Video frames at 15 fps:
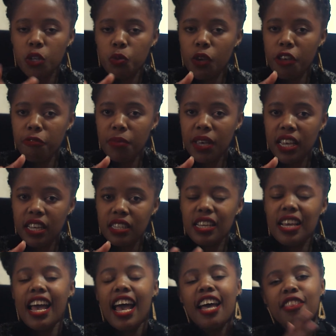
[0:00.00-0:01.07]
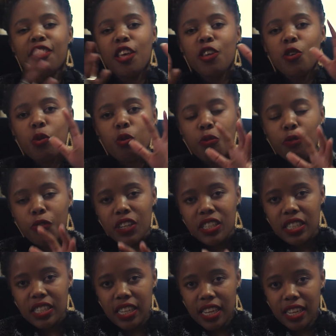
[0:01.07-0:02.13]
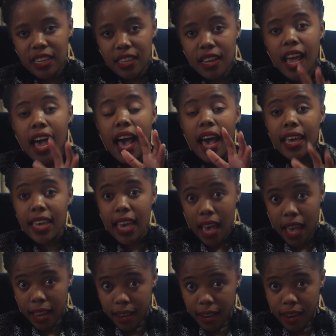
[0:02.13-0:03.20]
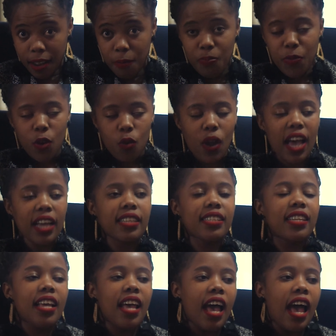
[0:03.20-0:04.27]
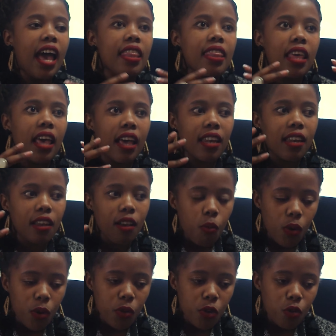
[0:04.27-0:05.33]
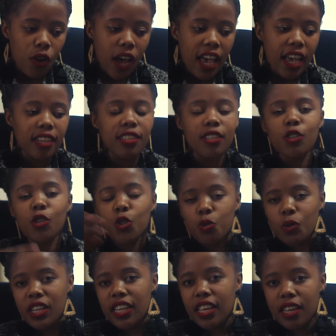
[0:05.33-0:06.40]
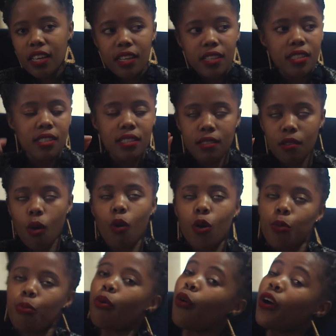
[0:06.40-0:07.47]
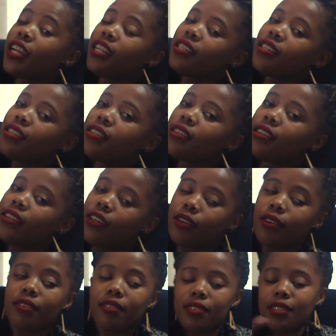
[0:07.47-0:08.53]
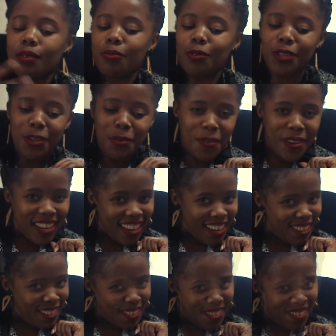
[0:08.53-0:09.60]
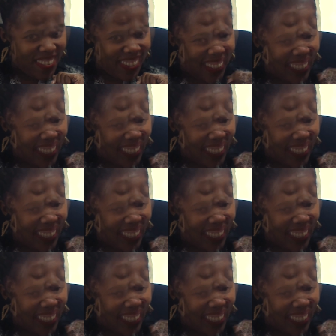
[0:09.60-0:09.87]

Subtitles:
that we have made, and then you'll fit it in again, right? And then when you try it, usually it's on point, because I'm good at what I do.